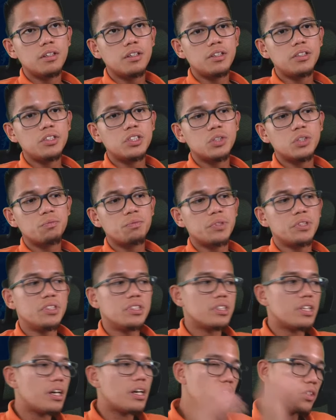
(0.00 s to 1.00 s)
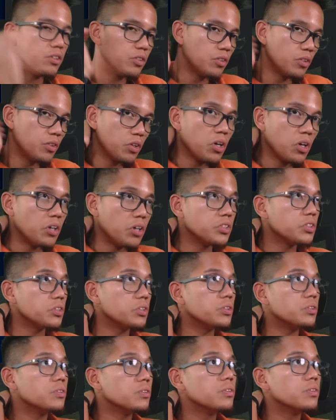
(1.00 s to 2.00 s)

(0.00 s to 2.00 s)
It just prints out to the console.